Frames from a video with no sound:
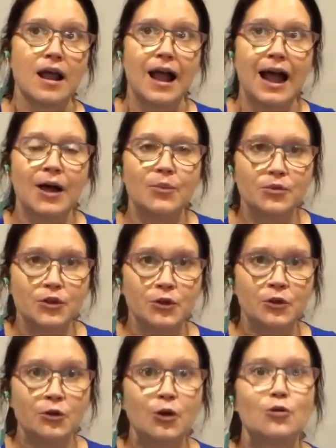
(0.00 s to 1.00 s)
help
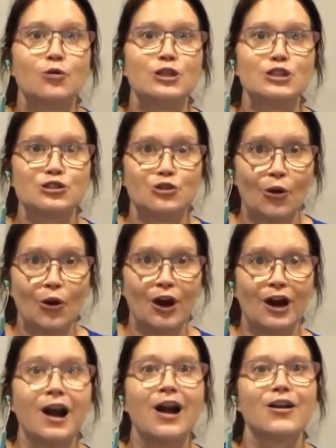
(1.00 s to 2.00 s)
you
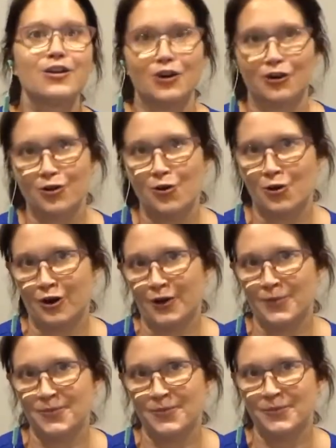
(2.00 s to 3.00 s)
restore your core.
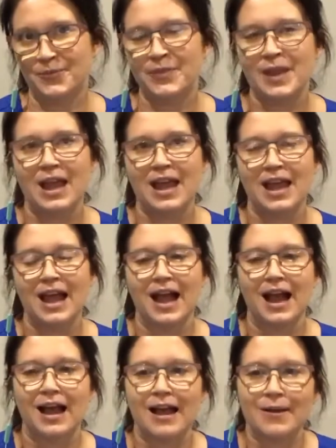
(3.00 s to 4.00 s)

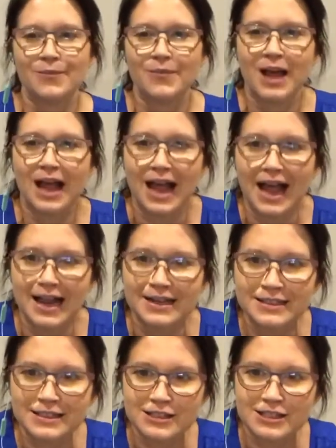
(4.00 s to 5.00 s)

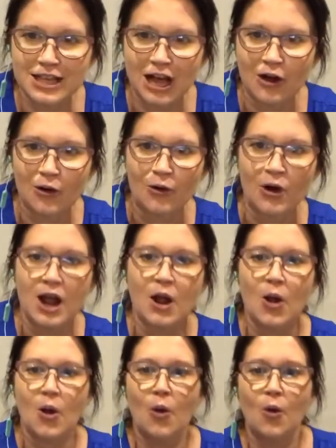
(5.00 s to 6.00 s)
And so
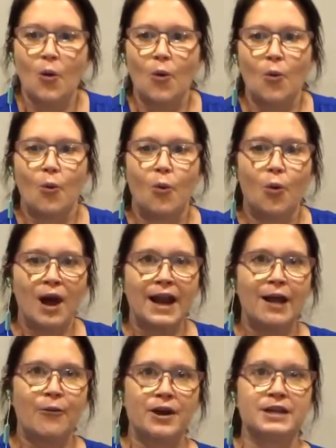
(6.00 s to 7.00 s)
what
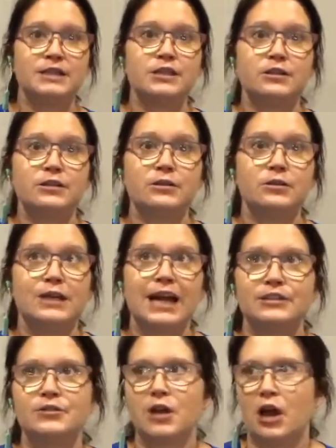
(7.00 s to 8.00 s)
I wanted to
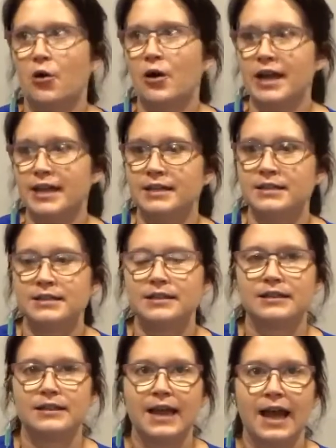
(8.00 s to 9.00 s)
let you know is
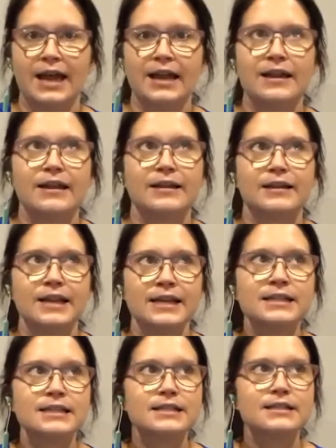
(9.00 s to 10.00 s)
that
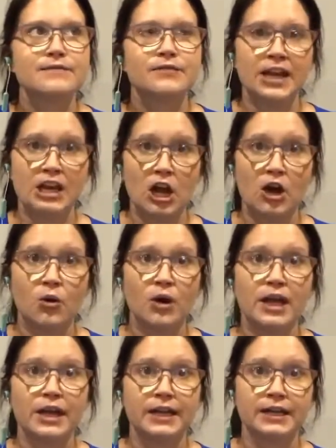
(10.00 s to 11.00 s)
this video
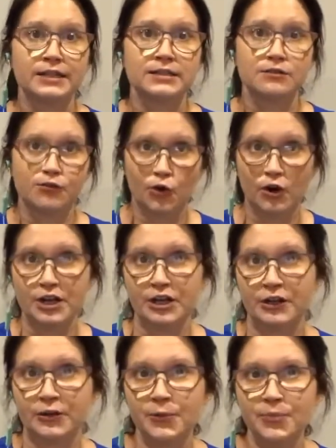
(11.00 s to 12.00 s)
is for
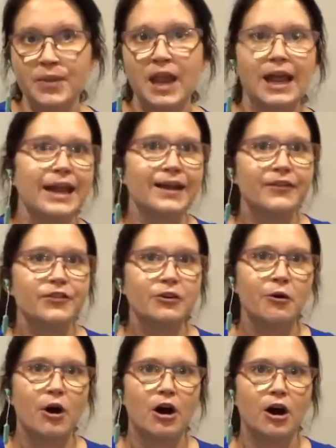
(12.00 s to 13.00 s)
you if
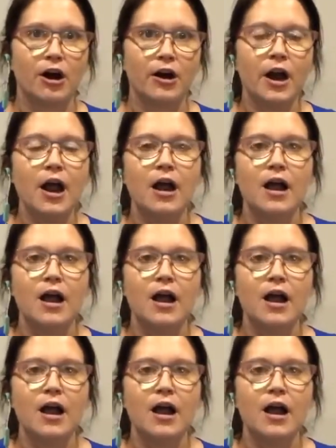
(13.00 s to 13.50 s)
you are